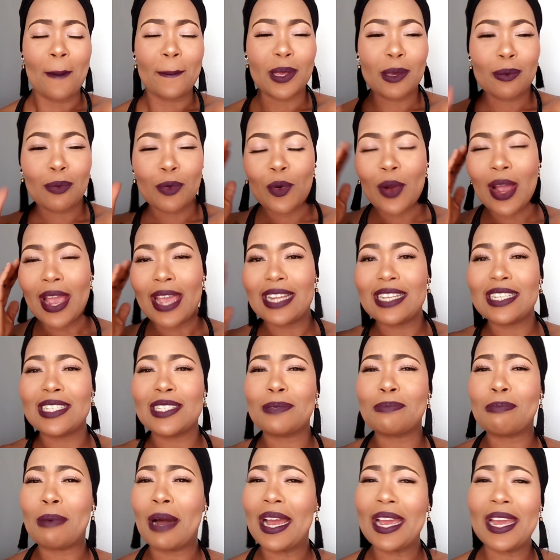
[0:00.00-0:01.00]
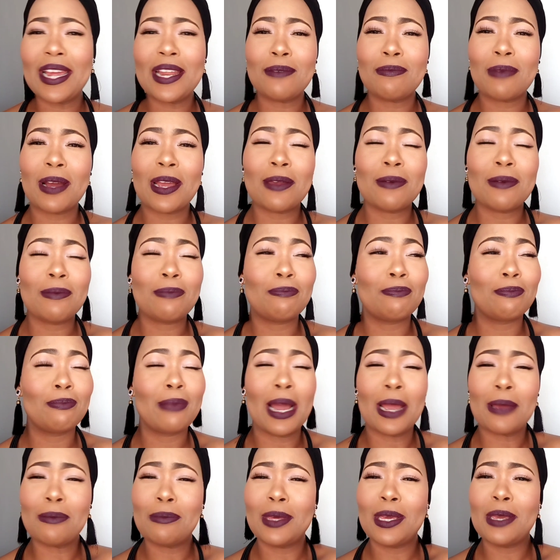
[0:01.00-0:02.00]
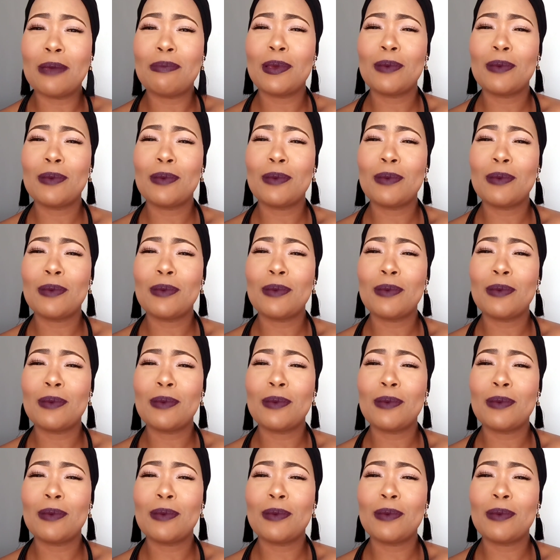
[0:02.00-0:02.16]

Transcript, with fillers: People were inspired my, by me.